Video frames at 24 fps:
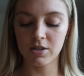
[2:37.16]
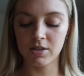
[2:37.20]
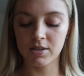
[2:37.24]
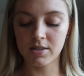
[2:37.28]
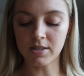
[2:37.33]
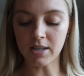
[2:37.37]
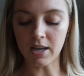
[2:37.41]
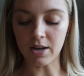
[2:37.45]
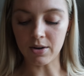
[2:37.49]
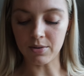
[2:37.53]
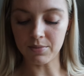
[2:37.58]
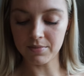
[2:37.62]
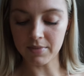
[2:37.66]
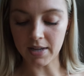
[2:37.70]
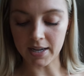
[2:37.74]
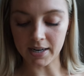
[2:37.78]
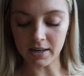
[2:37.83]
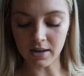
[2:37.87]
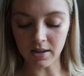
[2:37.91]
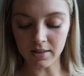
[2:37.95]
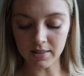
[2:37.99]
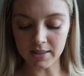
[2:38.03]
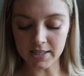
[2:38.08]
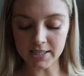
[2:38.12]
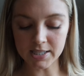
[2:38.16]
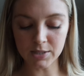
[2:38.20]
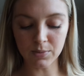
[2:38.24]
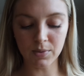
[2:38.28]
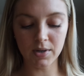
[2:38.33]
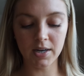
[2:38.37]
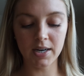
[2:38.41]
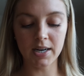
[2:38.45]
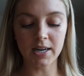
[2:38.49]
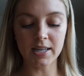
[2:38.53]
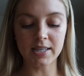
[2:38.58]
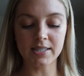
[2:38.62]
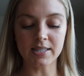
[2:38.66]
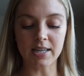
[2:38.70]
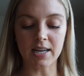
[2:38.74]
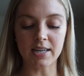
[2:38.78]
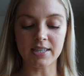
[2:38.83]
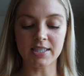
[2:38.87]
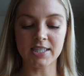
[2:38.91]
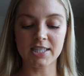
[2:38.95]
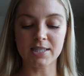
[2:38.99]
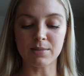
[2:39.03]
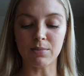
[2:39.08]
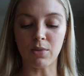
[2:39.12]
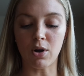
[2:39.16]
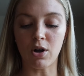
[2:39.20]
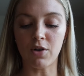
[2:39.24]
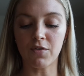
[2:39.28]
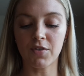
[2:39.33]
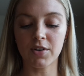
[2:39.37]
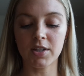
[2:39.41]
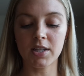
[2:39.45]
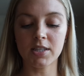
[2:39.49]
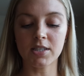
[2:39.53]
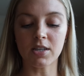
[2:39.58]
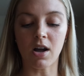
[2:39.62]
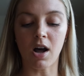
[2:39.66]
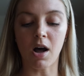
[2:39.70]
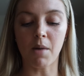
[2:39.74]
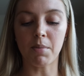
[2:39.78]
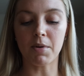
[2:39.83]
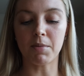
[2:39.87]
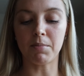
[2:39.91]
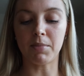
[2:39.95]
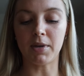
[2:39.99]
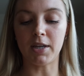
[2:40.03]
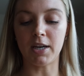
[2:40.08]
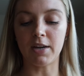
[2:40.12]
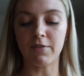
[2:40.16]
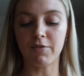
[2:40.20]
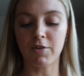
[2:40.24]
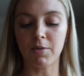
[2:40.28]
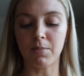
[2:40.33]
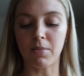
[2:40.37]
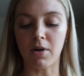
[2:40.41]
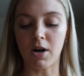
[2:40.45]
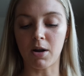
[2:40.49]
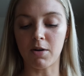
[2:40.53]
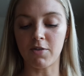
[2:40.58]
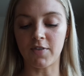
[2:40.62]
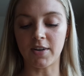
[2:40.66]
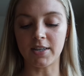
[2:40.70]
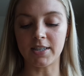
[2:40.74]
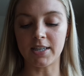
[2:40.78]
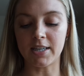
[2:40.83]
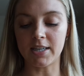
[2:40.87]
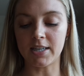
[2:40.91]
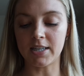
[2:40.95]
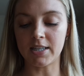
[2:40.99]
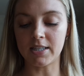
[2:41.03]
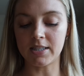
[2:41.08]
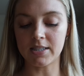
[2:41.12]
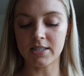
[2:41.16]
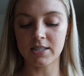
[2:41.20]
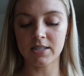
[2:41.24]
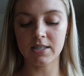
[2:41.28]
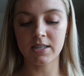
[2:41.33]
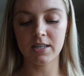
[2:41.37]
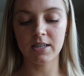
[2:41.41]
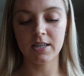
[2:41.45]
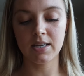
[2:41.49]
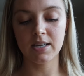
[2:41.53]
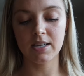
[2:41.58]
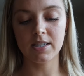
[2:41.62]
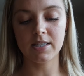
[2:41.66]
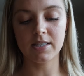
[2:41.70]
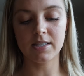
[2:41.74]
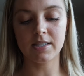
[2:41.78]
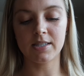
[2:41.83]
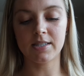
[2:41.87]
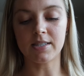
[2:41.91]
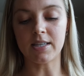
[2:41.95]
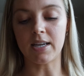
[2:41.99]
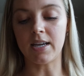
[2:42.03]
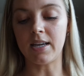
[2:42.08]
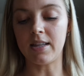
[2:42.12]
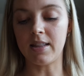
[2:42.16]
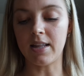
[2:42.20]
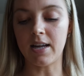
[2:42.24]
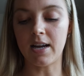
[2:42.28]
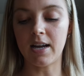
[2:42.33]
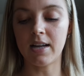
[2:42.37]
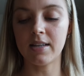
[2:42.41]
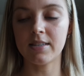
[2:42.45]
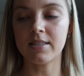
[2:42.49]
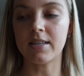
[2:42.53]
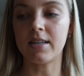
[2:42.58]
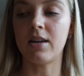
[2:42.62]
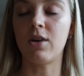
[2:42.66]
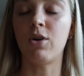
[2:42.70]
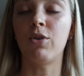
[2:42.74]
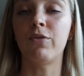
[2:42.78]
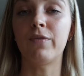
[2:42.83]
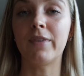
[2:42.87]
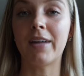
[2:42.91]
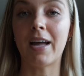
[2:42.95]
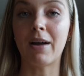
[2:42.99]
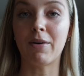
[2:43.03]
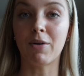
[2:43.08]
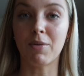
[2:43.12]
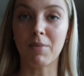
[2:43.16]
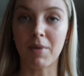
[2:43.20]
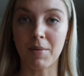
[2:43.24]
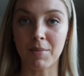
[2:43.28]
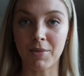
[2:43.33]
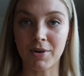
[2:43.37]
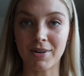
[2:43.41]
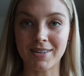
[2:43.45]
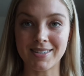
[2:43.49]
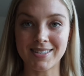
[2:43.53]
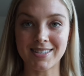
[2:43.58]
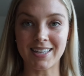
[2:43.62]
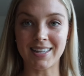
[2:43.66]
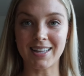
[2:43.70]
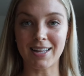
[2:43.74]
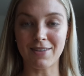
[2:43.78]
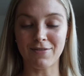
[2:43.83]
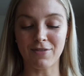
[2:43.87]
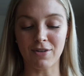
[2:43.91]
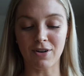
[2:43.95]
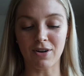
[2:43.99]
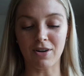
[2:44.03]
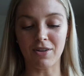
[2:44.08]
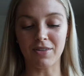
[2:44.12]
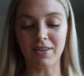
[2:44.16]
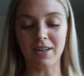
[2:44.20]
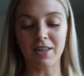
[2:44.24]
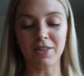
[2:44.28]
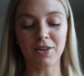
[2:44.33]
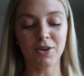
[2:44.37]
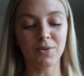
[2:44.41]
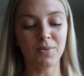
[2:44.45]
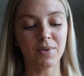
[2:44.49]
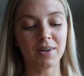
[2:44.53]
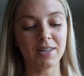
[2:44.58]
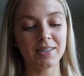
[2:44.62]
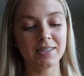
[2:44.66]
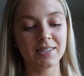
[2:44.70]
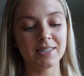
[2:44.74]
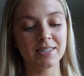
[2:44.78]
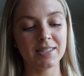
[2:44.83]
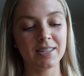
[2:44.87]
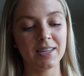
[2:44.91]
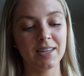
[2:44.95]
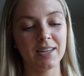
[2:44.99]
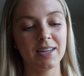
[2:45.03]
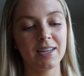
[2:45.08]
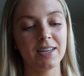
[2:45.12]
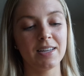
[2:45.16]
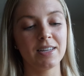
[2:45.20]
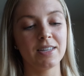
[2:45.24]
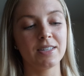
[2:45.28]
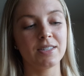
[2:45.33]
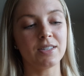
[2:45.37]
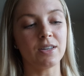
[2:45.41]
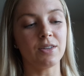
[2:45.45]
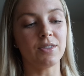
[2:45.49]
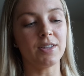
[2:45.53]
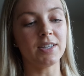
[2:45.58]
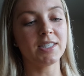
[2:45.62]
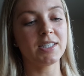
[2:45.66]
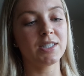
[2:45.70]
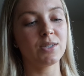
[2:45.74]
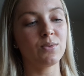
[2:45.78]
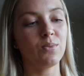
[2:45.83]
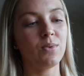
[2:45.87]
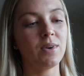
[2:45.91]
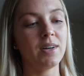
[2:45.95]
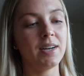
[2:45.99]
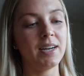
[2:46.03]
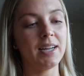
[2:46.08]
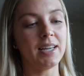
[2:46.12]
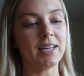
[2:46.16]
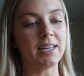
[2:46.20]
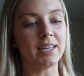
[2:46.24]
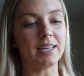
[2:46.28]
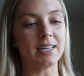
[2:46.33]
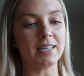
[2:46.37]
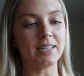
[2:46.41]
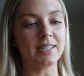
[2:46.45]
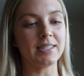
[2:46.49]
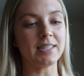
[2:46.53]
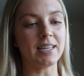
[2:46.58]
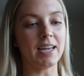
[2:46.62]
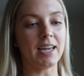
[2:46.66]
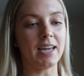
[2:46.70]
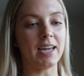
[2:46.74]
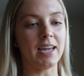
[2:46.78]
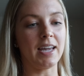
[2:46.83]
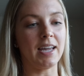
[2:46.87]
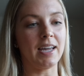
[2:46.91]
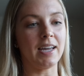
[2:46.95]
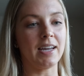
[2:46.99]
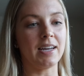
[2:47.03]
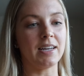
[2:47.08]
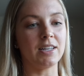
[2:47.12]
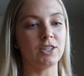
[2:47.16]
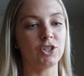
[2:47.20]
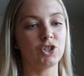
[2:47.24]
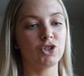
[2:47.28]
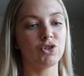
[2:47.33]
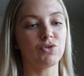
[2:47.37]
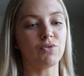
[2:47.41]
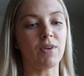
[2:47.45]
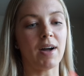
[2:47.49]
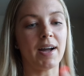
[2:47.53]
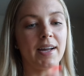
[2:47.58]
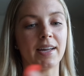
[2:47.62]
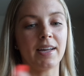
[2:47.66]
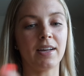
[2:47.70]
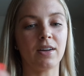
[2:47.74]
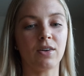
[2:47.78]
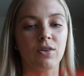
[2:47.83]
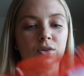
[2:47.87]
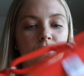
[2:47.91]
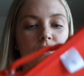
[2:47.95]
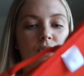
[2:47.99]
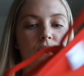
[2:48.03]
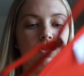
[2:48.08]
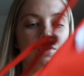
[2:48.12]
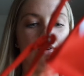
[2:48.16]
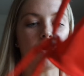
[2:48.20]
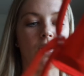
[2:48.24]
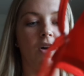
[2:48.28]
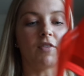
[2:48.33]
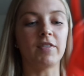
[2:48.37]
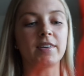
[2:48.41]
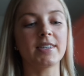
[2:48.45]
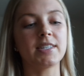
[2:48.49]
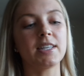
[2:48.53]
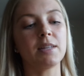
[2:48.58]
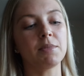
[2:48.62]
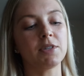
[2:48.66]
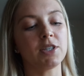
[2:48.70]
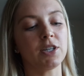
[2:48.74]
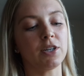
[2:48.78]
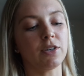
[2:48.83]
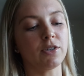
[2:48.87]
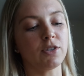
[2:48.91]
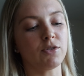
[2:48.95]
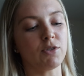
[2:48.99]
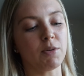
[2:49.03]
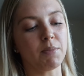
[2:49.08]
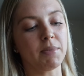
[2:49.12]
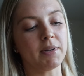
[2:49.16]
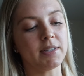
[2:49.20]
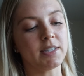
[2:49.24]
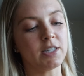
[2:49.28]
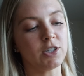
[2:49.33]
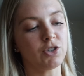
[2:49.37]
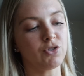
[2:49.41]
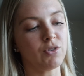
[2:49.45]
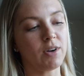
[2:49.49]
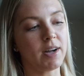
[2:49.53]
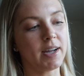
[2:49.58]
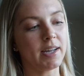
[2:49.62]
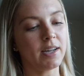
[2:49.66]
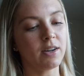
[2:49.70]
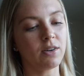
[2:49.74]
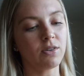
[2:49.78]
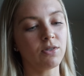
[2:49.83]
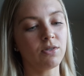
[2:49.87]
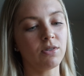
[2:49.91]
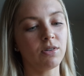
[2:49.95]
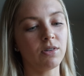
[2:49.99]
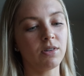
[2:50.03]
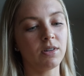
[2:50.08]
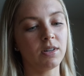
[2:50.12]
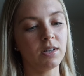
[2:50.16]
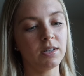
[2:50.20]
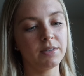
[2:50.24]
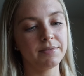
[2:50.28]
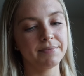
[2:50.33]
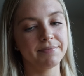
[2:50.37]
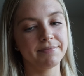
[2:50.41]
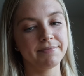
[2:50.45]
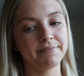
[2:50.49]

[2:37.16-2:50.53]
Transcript: So I got this one in a size small for the top and medium for bottom if I didn't say that, and hopefully I remember to say that for all the other ones. So this one is a triangle. Obviously the materials are, but it's a triangle.